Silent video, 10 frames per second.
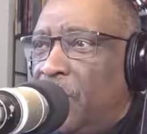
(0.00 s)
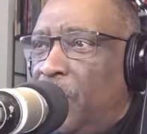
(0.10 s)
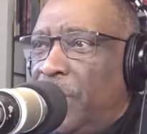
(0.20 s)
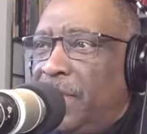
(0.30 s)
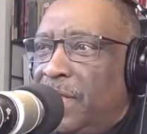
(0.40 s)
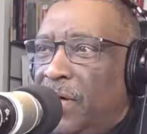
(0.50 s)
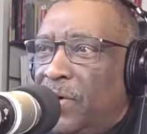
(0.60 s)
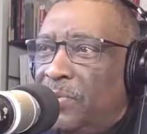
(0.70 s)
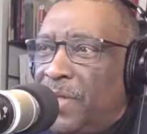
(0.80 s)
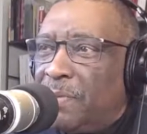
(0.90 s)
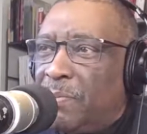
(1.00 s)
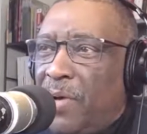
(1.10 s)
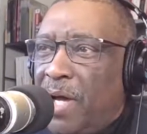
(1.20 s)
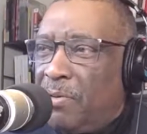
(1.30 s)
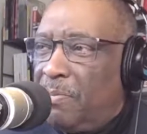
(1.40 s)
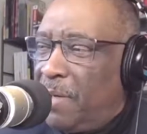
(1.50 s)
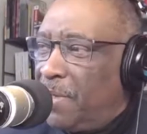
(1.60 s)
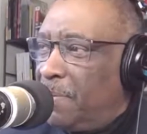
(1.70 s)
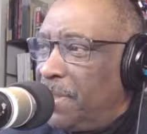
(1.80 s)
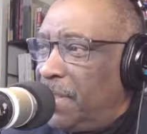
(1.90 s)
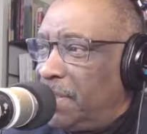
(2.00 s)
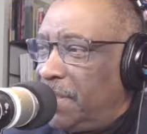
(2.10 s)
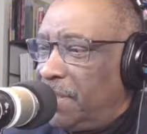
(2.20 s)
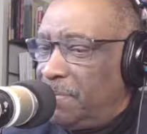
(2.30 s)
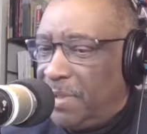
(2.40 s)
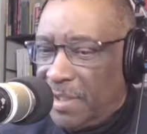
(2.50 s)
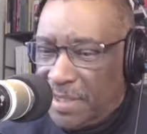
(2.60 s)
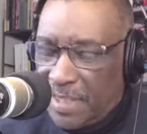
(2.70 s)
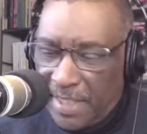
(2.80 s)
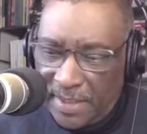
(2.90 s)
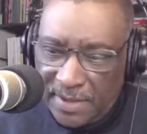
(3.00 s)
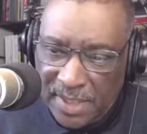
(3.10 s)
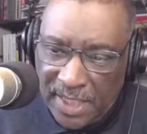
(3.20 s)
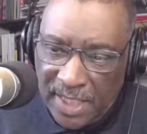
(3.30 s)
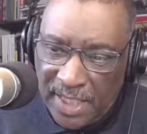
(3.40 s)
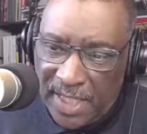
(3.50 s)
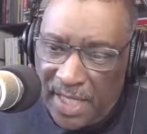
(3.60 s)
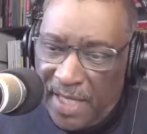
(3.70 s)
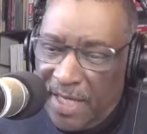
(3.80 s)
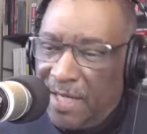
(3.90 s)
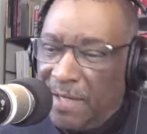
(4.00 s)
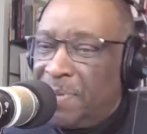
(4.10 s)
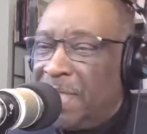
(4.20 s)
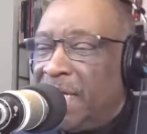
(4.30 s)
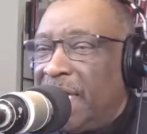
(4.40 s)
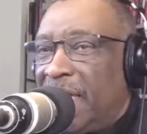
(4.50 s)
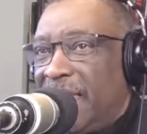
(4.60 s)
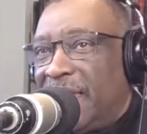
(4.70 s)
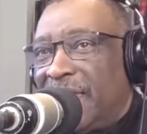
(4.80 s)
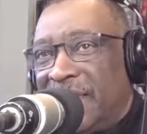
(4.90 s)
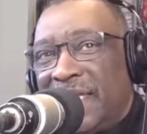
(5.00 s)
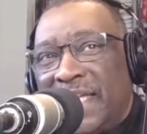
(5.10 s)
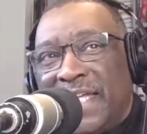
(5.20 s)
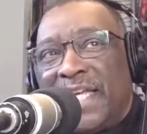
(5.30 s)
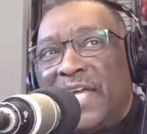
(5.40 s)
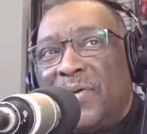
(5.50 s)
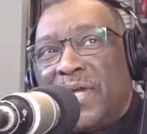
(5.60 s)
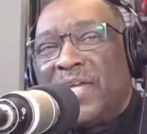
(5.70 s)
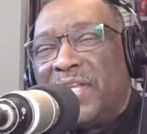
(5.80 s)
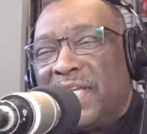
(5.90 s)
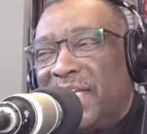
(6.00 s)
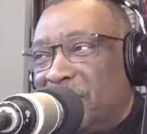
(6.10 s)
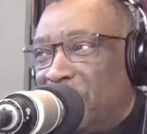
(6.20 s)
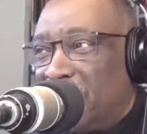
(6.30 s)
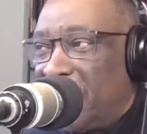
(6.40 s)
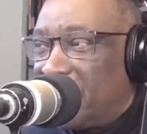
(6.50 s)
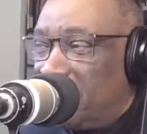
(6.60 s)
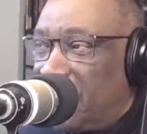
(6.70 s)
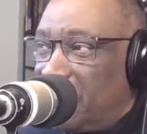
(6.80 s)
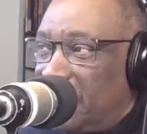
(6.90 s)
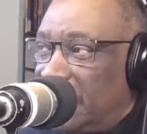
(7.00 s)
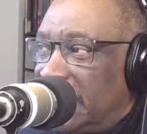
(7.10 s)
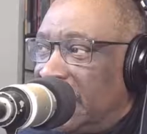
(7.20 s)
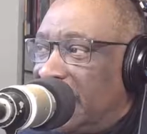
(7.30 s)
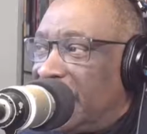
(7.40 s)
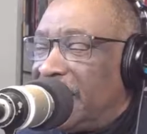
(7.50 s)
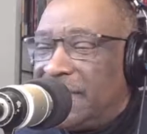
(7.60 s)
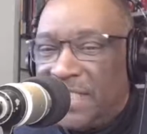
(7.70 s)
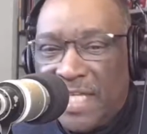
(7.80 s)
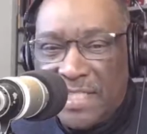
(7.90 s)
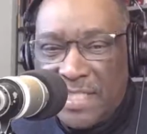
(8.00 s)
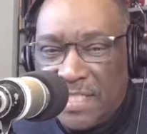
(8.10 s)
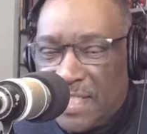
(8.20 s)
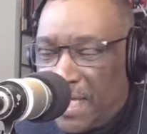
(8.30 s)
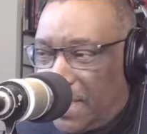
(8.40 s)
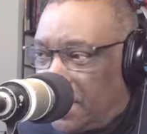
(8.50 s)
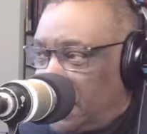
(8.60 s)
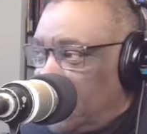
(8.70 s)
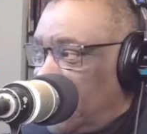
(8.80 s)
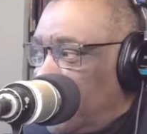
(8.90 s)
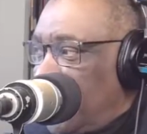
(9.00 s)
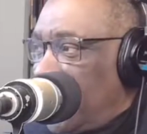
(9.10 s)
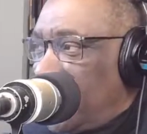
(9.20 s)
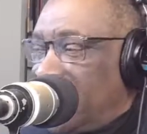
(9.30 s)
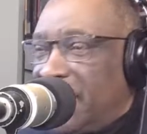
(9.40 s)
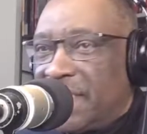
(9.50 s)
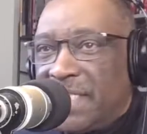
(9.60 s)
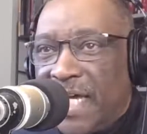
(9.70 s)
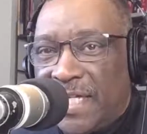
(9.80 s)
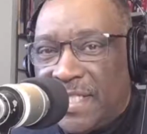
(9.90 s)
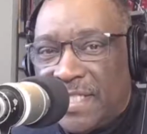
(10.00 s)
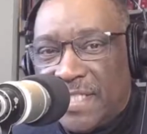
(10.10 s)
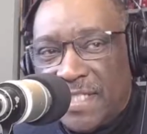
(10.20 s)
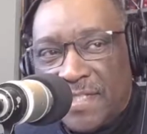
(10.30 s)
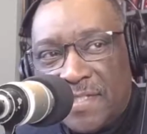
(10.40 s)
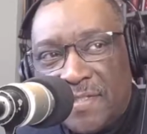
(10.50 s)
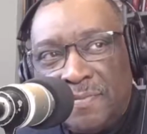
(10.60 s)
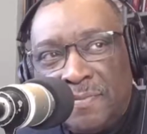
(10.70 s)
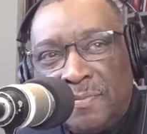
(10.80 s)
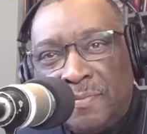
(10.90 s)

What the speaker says: We know that Barack Obama, let me get to him in a second. Uh, we're going to get to Barack Obama in just a second and his nonsense.